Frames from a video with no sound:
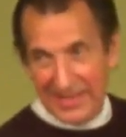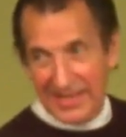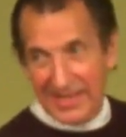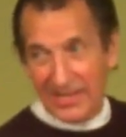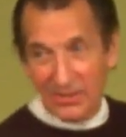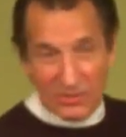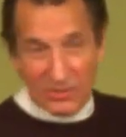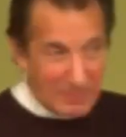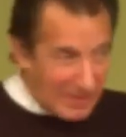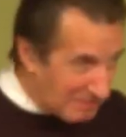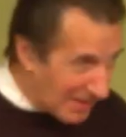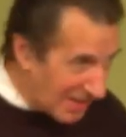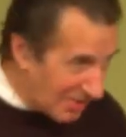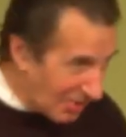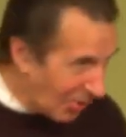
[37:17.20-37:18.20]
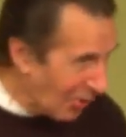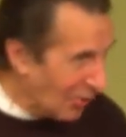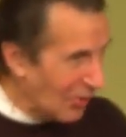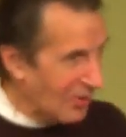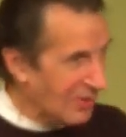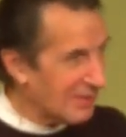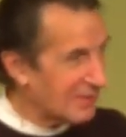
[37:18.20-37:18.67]
and who's been made
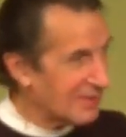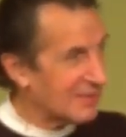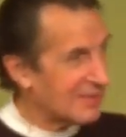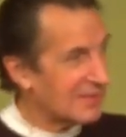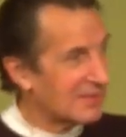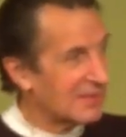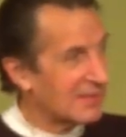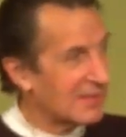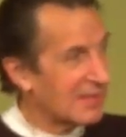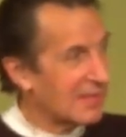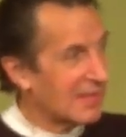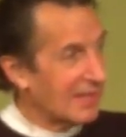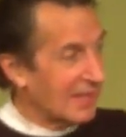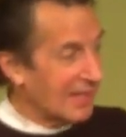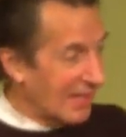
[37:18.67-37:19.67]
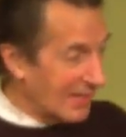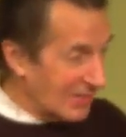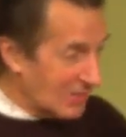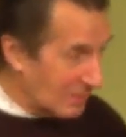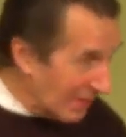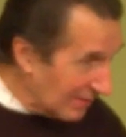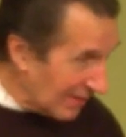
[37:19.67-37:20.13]
whole. And
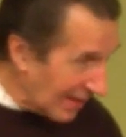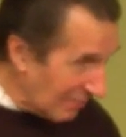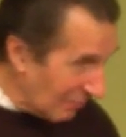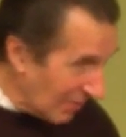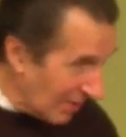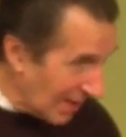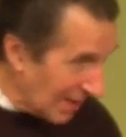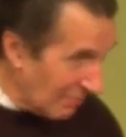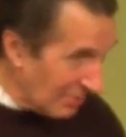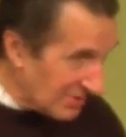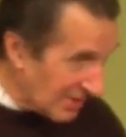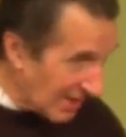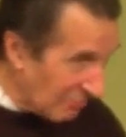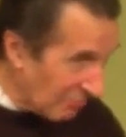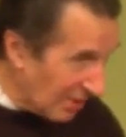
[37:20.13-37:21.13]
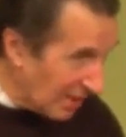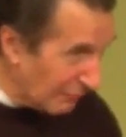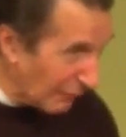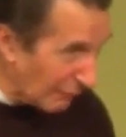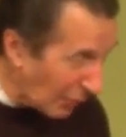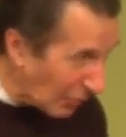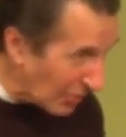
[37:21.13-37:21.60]
he's been that way. He was that way for
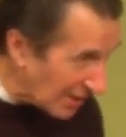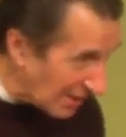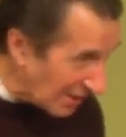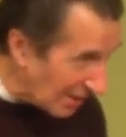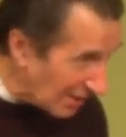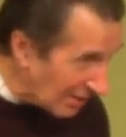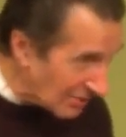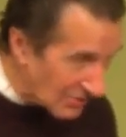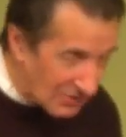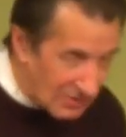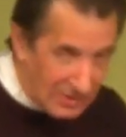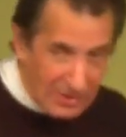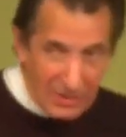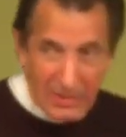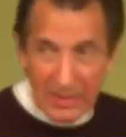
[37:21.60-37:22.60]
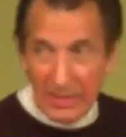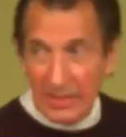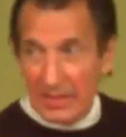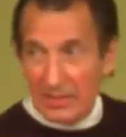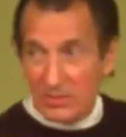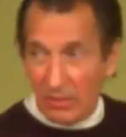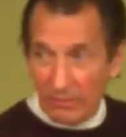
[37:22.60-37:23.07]
40 years.
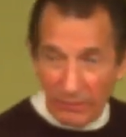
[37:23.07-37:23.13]
He's over